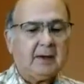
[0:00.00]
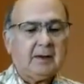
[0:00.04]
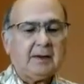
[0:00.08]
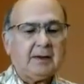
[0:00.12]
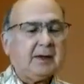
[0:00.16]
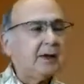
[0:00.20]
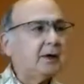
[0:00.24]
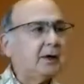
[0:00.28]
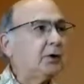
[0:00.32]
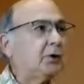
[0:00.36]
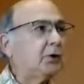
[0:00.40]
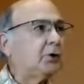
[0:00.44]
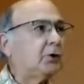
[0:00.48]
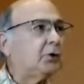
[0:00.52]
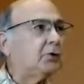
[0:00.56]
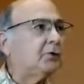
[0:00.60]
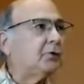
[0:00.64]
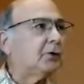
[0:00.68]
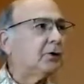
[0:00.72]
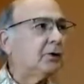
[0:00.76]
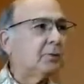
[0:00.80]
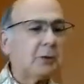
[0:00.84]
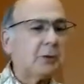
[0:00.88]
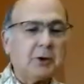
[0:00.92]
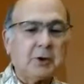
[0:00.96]
Thank you
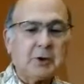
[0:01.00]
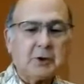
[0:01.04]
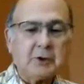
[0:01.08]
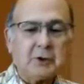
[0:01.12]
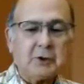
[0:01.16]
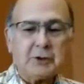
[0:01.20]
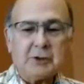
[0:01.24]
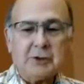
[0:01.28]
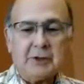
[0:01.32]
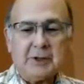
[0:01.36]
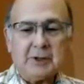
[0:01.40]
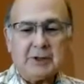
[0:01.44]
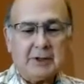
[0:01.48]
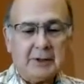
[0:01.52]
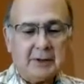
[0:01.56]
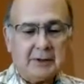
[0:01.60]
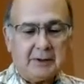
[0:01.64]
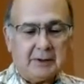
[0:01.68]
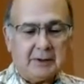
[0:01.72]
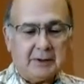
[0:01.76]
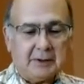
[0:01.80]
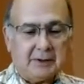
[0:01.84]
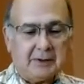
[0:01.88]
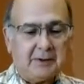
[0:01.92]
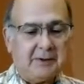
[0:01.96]
very much.
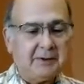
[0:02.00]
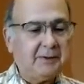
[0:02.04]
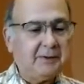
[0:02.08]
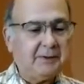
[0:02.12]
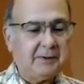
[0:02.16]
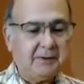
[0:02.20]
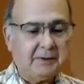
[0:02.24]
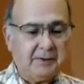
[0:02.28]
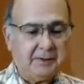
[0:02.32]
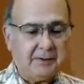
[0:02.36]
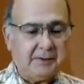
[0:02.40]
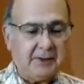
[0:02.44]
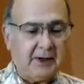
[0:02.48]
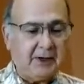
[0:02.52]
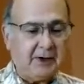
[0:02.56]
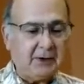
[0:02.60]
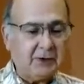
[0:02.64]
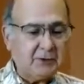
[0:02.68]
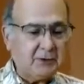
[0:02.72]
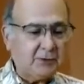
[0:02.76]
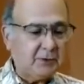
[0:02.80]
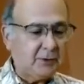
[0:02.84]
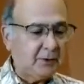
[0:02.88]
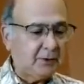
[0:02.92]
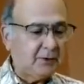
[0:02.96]
And uh,
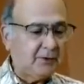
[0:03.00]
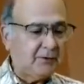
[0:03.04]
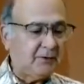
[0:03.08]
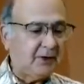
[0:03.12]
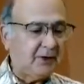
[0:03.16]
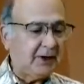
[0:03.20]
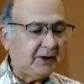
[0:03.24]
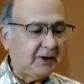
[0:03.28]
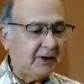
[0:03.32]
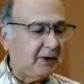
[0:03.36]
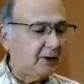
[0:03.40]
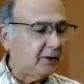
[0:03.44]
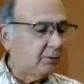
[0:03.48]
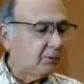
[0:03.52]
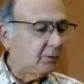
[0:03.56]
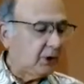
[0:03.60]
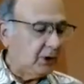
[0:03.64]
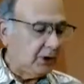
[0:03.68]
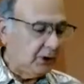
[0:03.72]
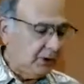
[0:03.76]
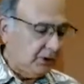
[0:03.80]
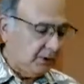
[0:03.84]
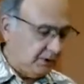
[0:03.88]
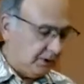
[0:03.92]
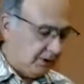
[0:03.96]
thanks for inviting
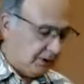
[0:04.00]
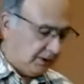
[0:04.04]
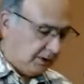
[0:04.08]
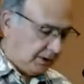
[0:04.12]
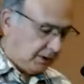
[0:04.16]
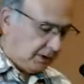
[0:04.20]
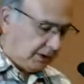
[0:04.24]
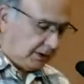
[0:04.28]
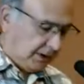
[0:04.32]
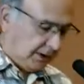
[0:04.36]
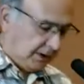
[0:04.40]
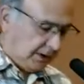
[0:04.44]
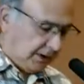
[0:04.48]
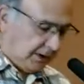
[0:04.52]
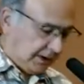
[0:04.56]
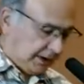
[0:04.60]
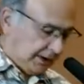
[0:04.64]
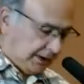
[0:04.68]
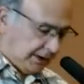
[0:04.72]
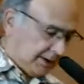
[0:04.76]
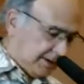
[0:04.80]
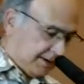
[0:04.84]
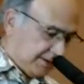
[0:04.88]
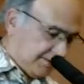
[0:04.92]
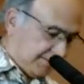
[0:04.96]
me.
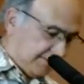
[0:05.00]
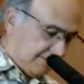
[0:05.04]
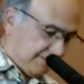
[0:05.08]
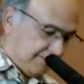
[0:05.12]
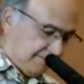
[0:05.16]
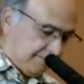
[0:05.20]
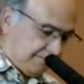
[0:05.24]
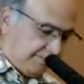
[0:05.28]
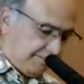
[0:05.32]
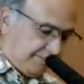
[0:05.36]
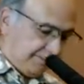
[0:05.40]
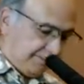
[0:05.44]
Um,